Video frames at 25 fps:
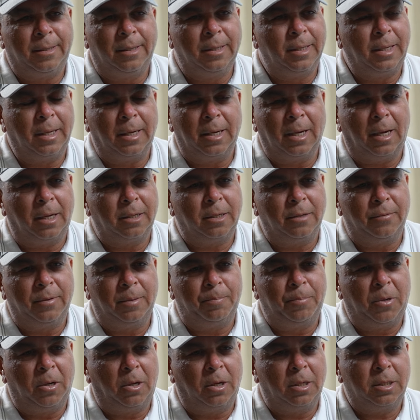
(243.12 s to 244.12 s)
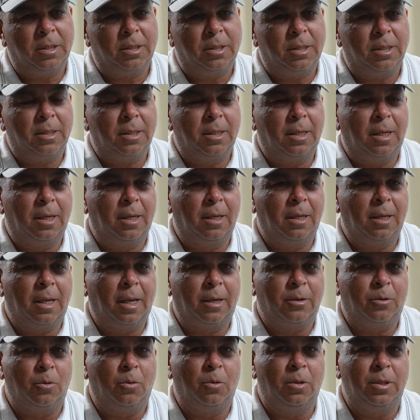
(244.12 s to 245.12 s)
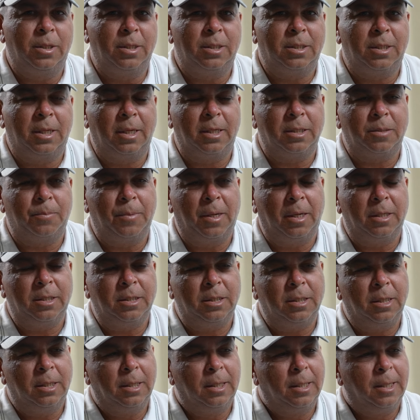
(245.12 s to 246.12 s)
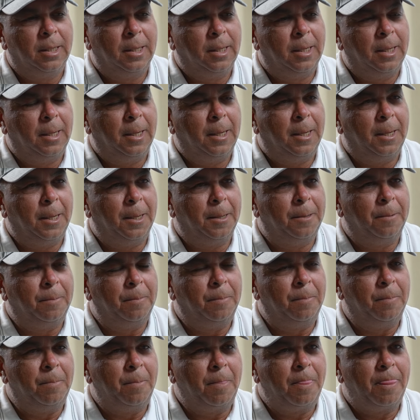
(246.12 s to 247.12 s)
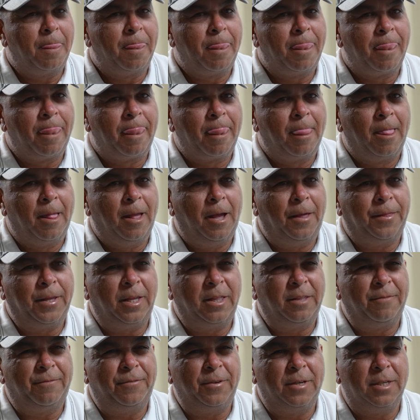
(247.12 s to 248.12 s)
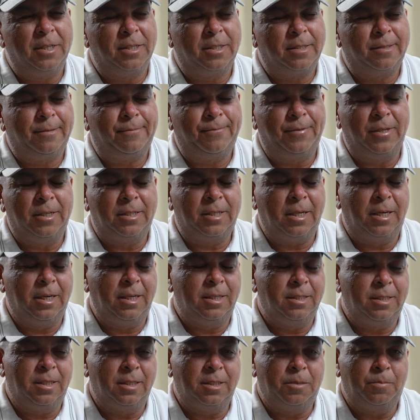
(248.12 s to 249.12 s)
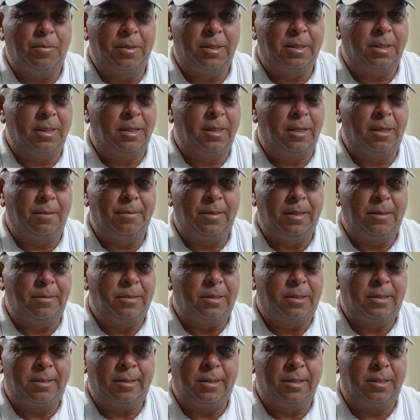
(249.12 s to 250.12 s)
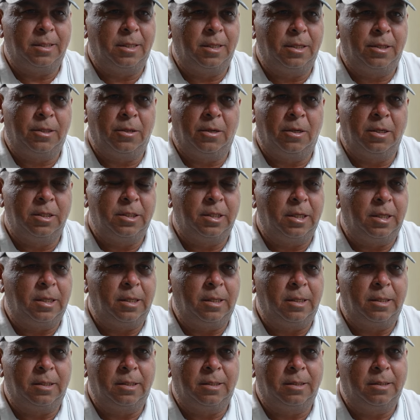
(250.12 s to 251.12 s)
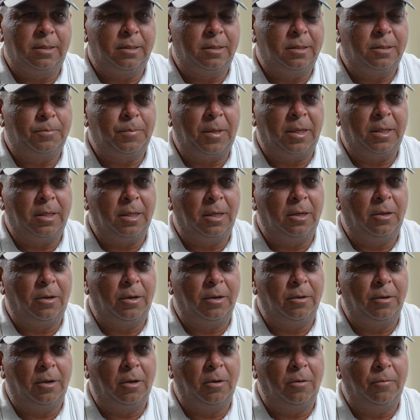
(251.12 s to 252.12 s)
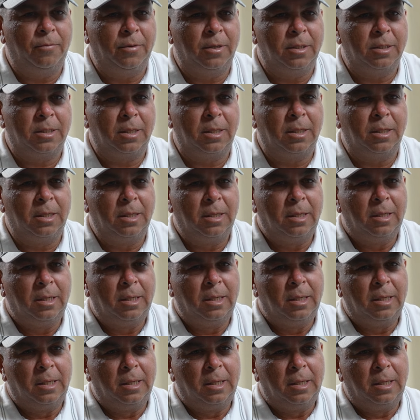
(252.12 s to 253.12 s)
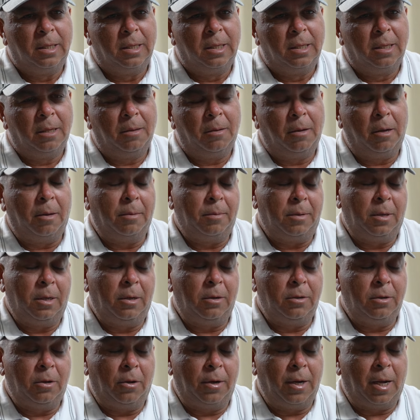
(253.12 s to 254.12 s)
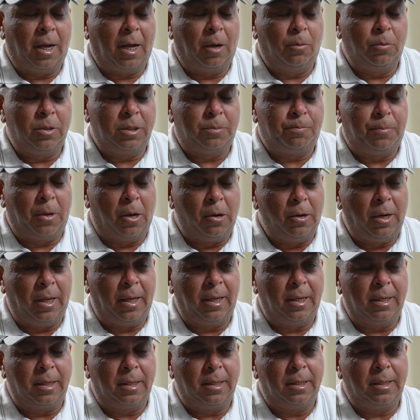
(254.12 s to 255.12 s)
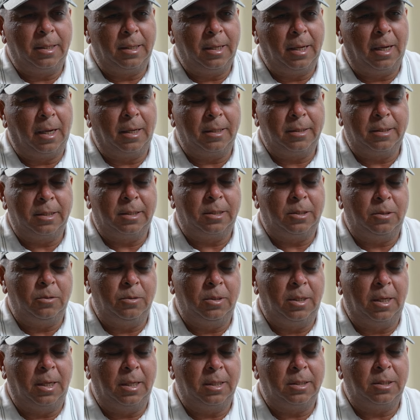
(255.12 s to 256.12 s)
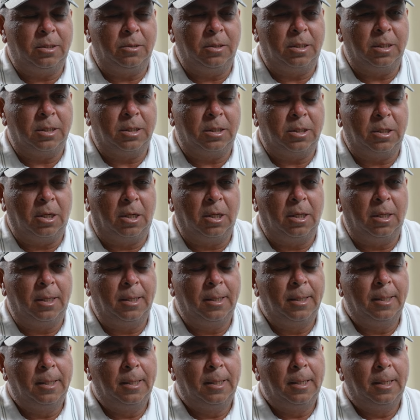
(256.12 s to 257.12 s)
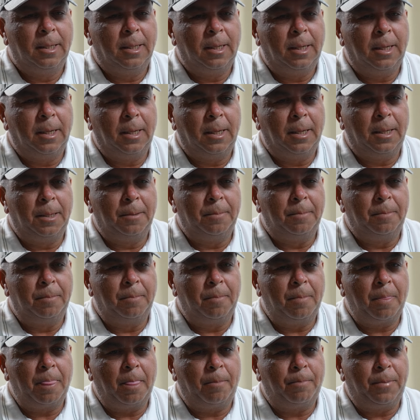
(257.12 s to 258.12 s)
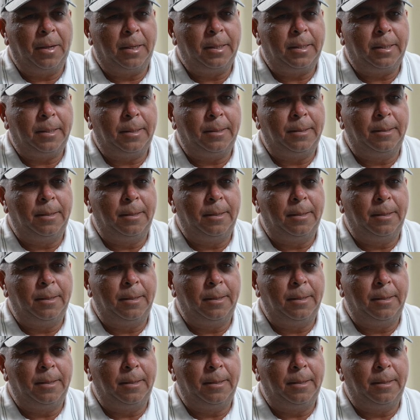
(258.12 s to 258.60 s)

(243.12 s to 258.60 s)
didn't get out of the blocks at all this test match. I think the first innings dismissal, I mean, it was just lethargic. It spent a lot of overs and a lot of hours bowling, and yeah, just 2 days took its toll. But